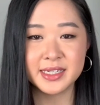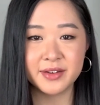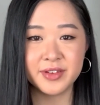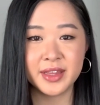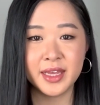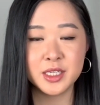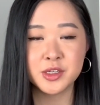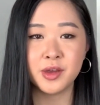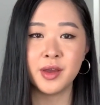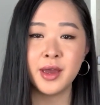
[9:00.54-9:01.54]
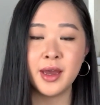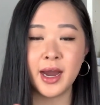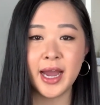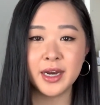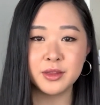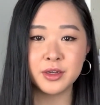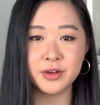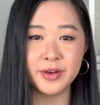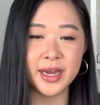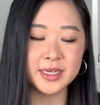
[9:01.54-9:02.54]
everything. So I had a look
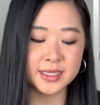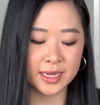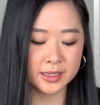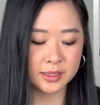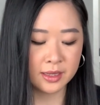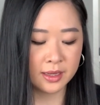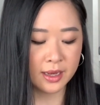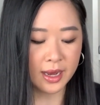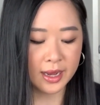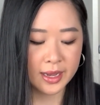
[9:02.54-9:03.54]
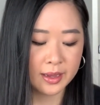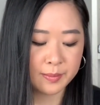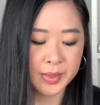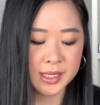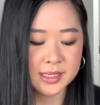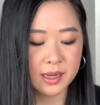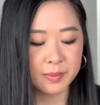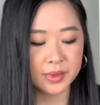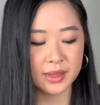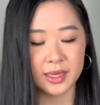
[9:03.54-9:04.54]
around and I picked up
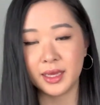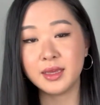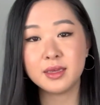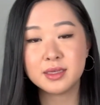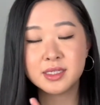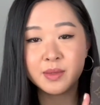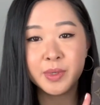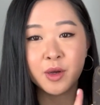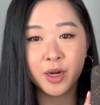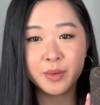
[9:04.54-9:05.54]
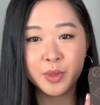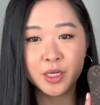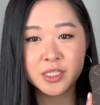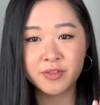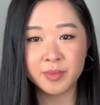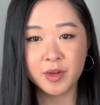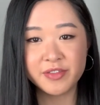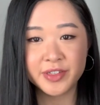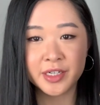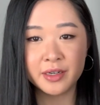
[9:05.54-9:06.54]
the Zippy coin purse from Louis
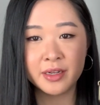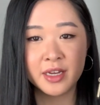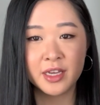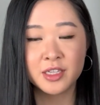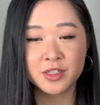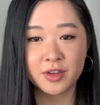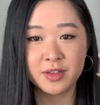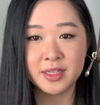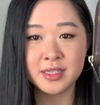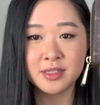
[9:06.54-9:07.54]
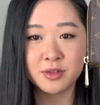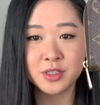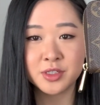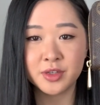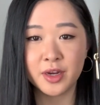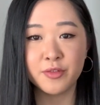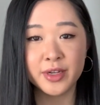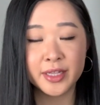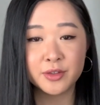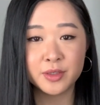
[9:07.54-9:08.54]
Vuitton. So this is also a
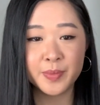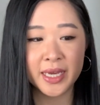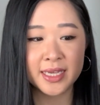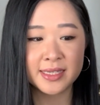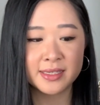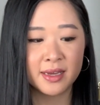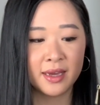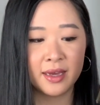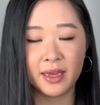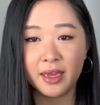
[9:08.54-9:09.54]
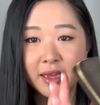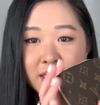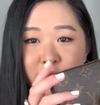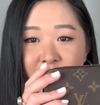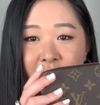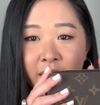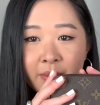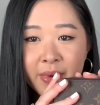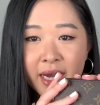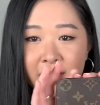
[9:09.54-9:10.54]
really good piece. It's really
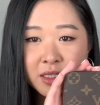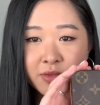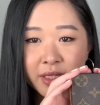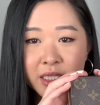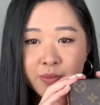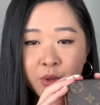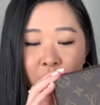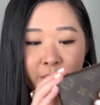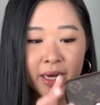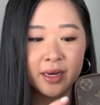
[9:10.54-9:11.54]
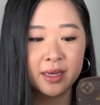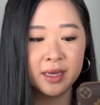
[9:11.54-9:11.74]
compact, it's really small, but